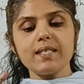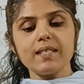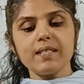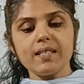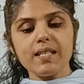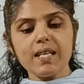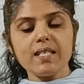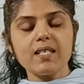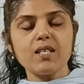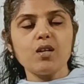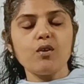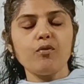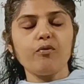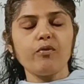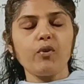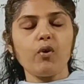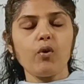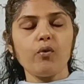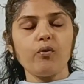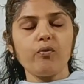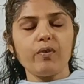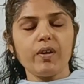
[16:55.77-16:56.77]
citizen
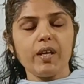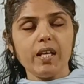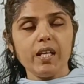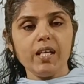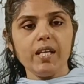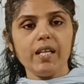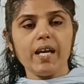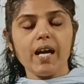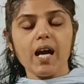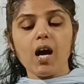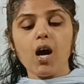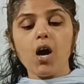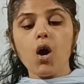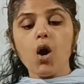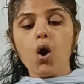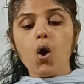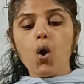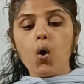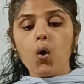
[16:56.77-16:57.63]
of India